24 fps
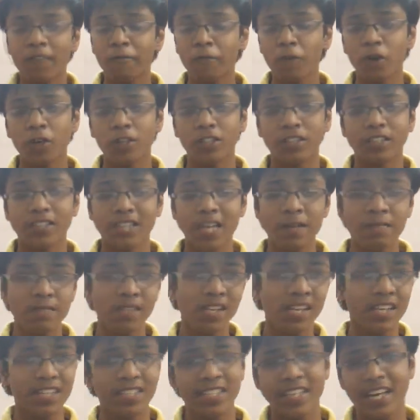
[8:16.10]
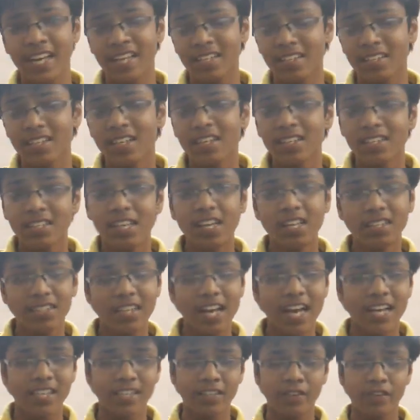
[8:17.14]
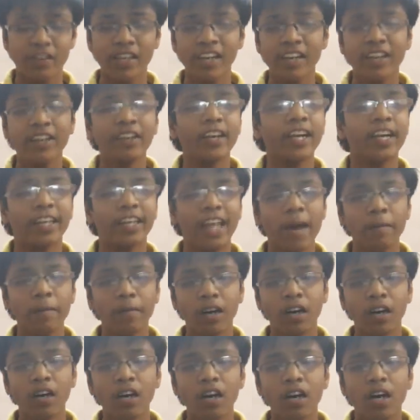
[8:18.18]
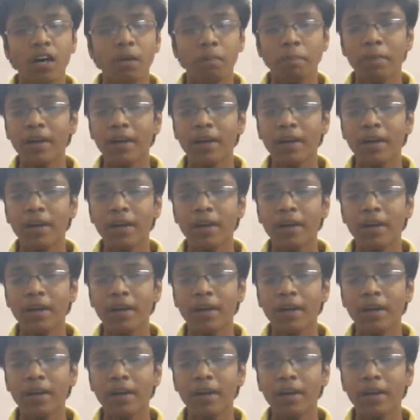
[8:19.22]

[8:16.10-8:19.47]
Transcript: Of course, the Samsung Galaxy S6 has a really great camera,